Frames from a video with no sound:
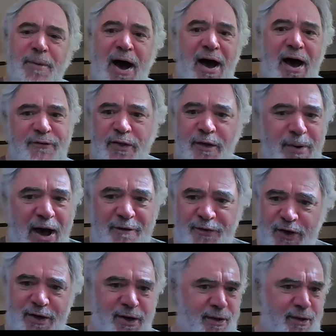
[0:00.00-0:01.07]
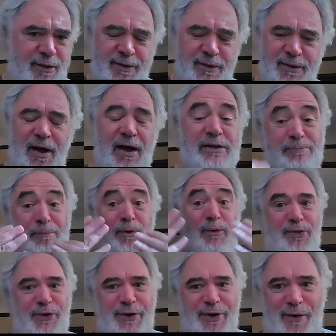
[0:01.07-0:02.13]
the mafia. The mafia. I should,
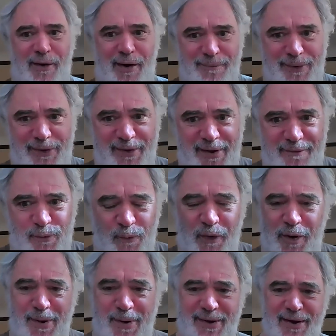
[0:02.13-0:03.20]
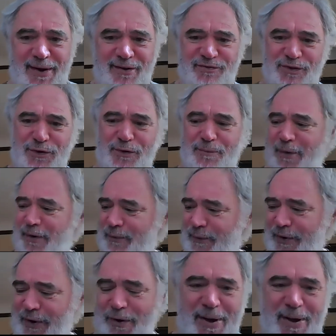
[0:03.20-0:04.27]
well, there you go. I mean, worry about getting sued.
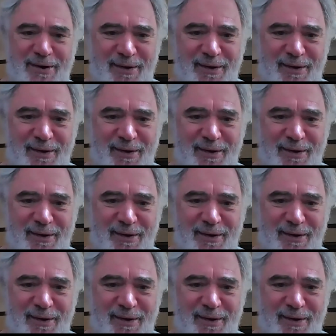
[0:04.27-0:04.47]
Worry about